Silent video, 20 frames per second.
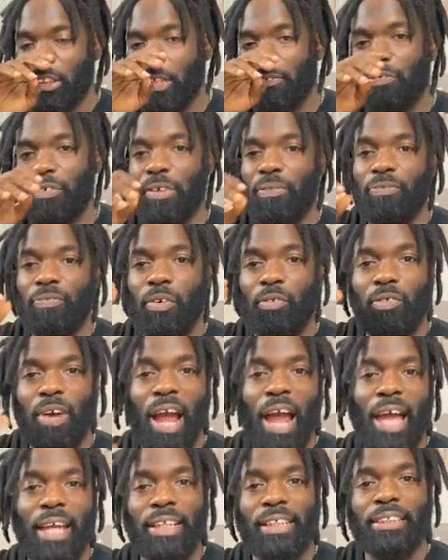to different
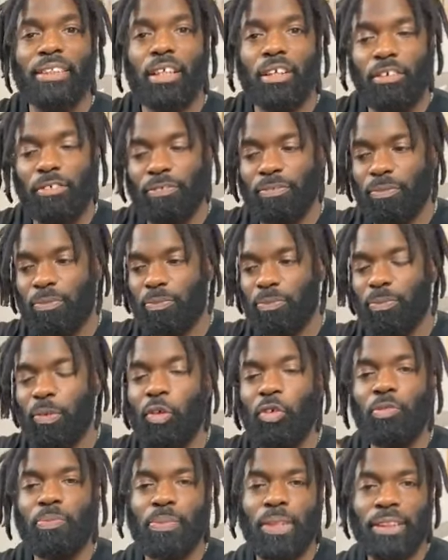variety of
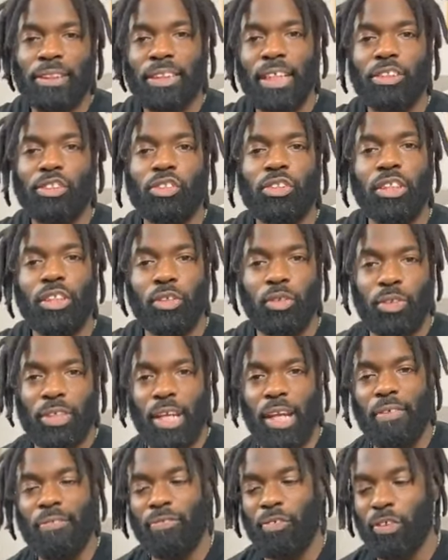movements that you can
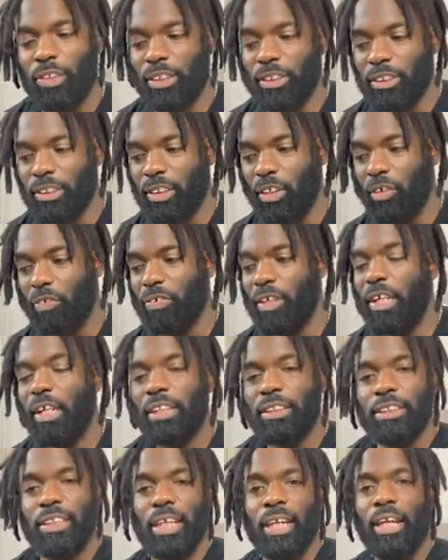create for yourself
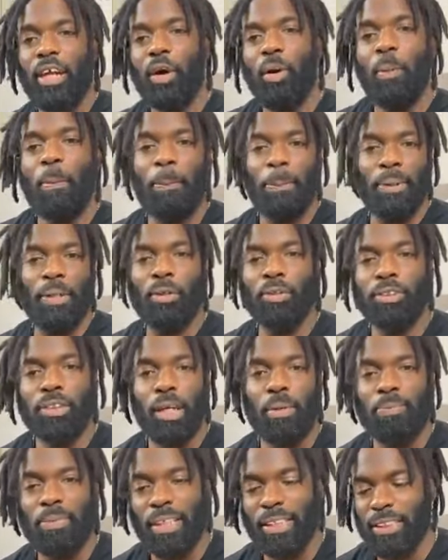to help build
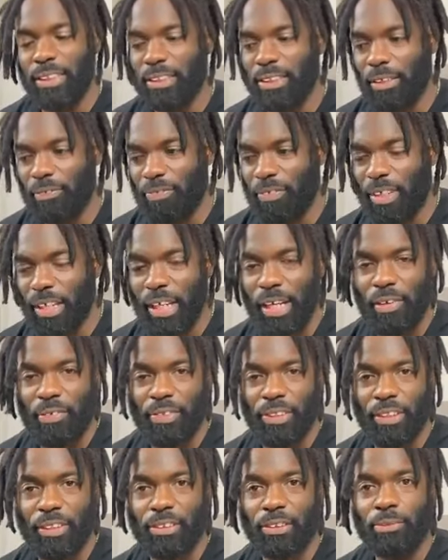up in these different
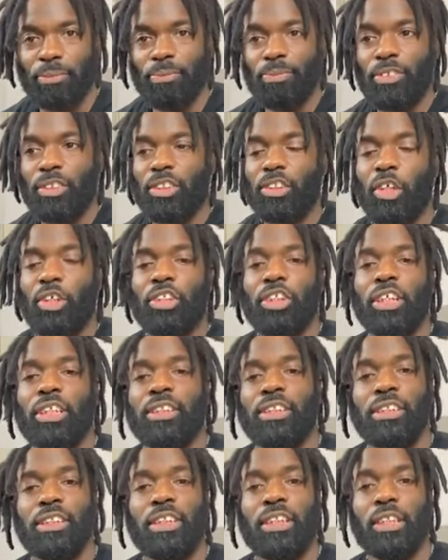areas. So you're going
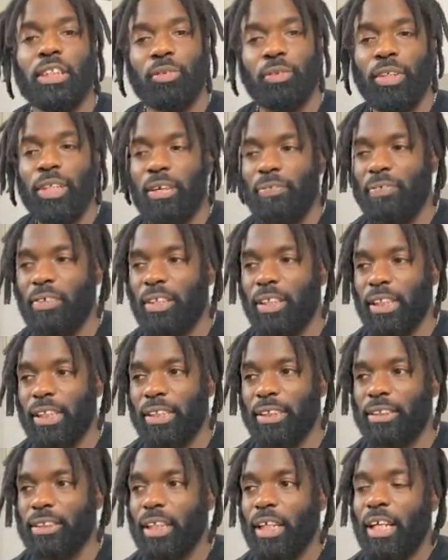to see 3 different
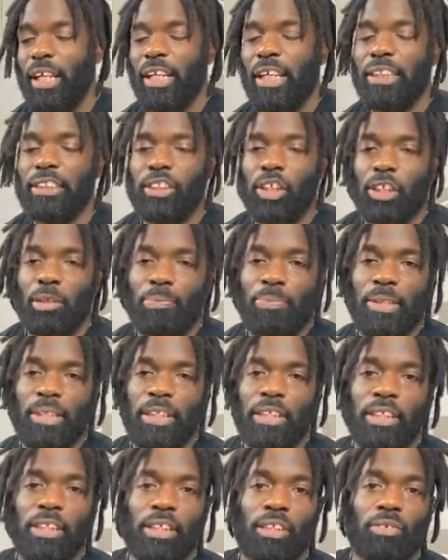links. It's going to
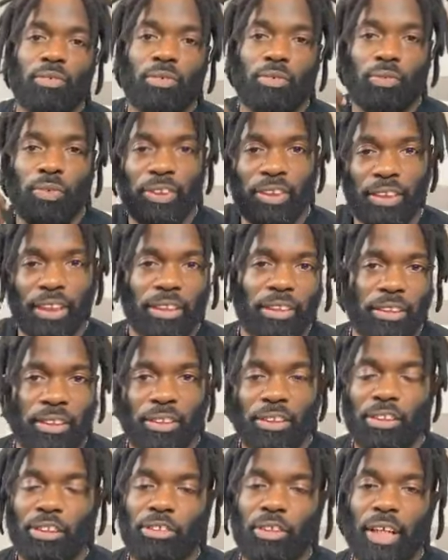be
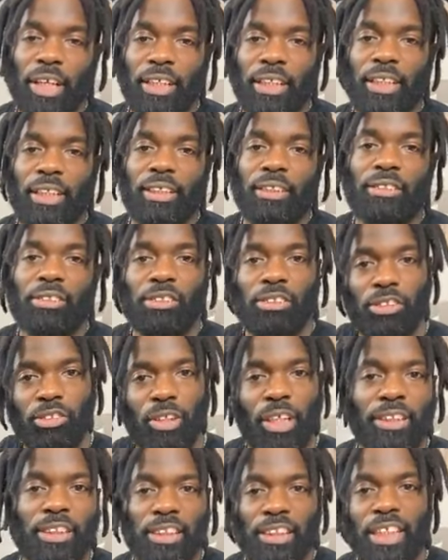resistance training,
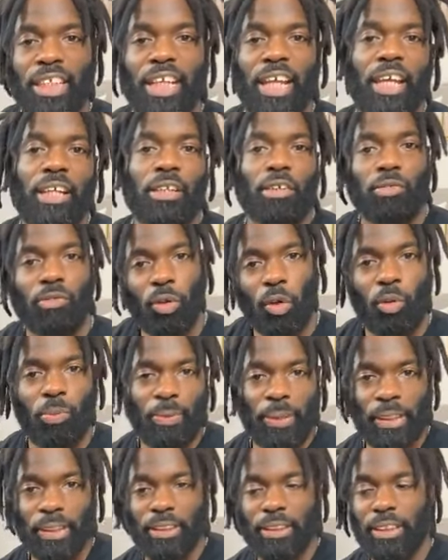stretching, and
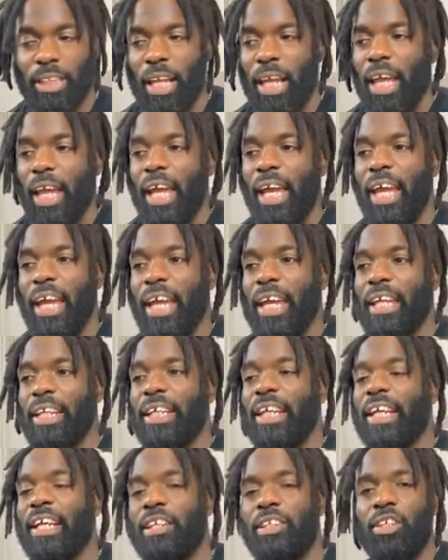aerobics. And
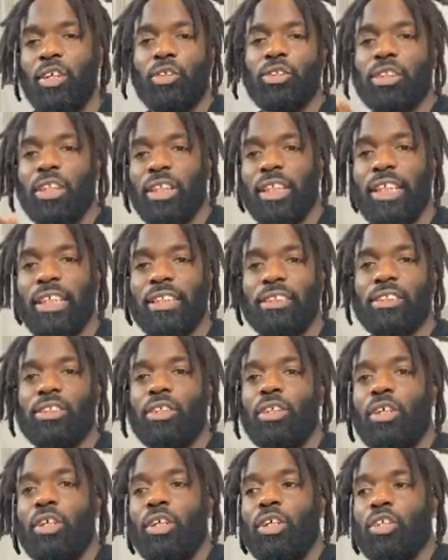in those
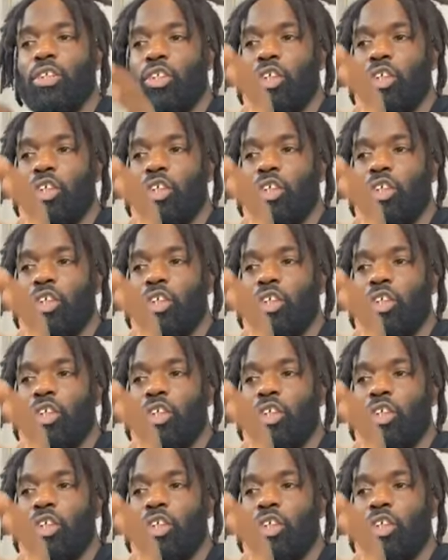links,